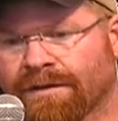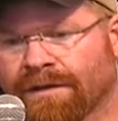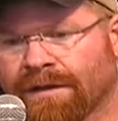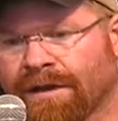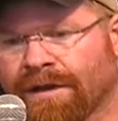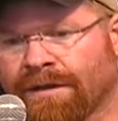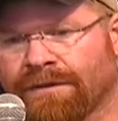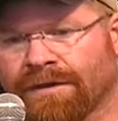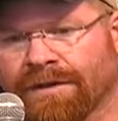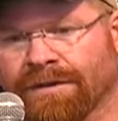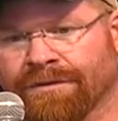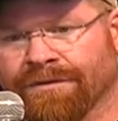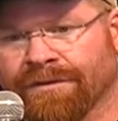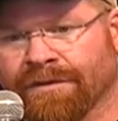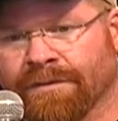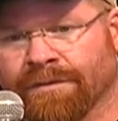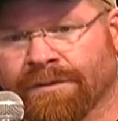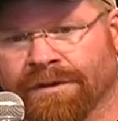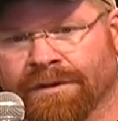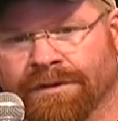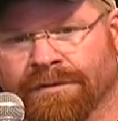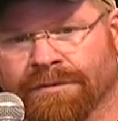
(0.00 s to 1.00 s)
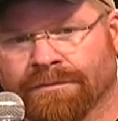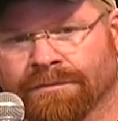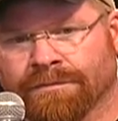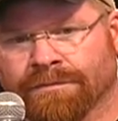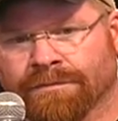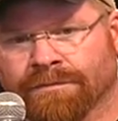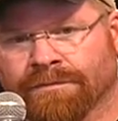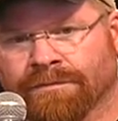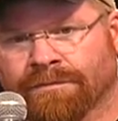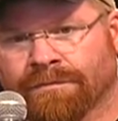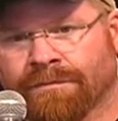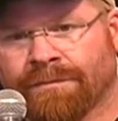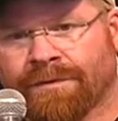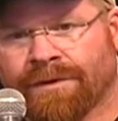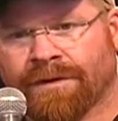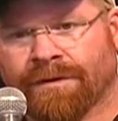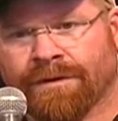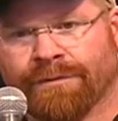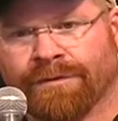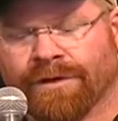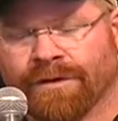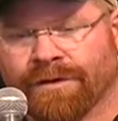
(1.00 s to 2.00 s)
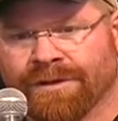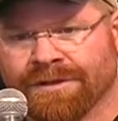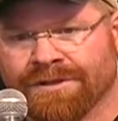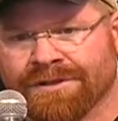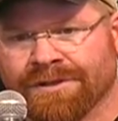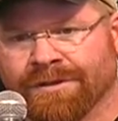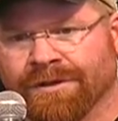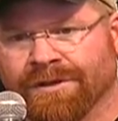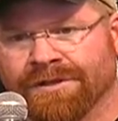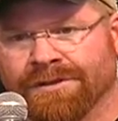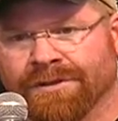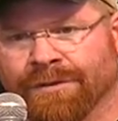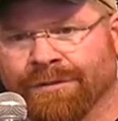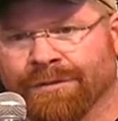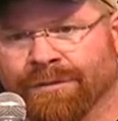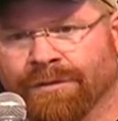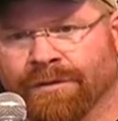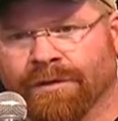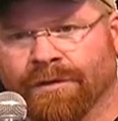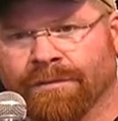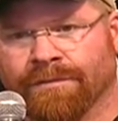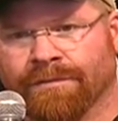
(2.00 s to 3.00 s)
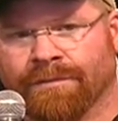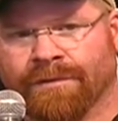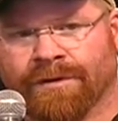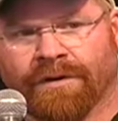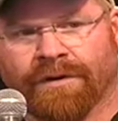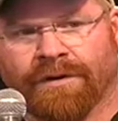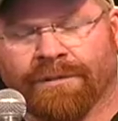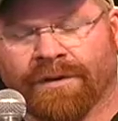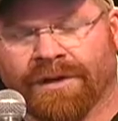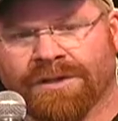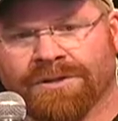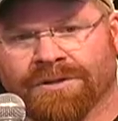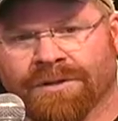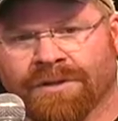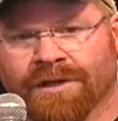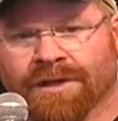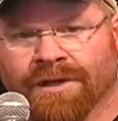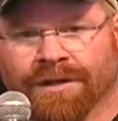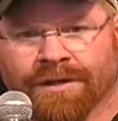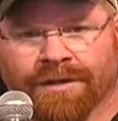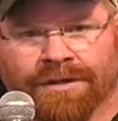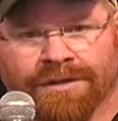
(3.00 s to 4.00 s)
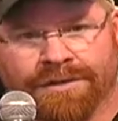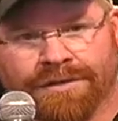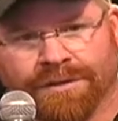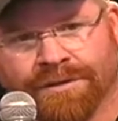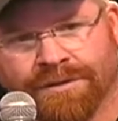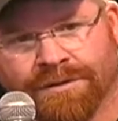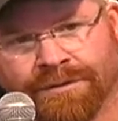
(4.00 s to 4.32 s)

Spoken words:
I've also been very, very seriously formed, very much indebted to